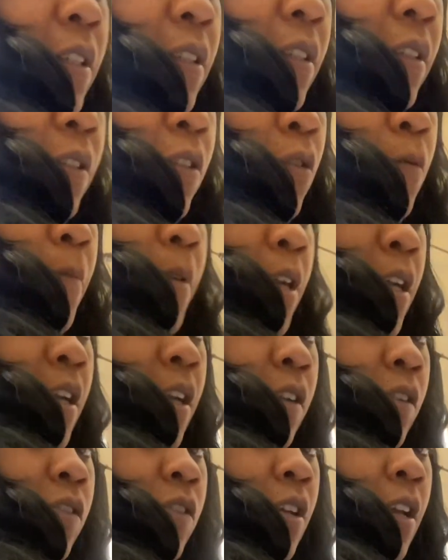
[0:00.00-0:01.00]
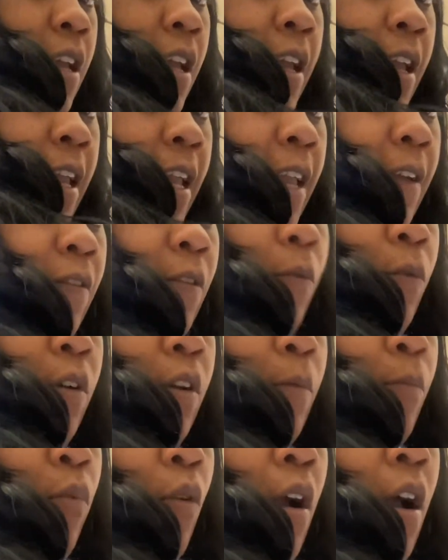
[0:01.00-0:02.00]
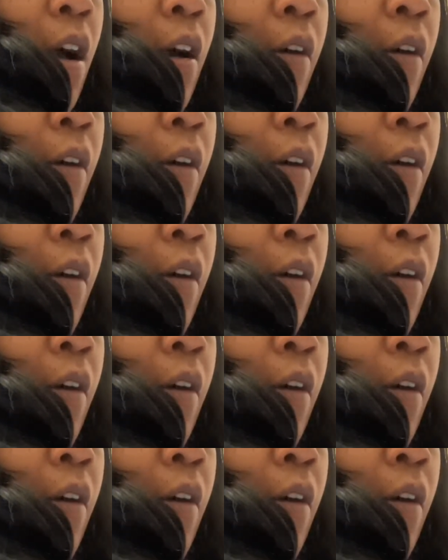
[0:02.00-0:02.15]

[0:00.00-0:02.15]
is too much. Even with a bra,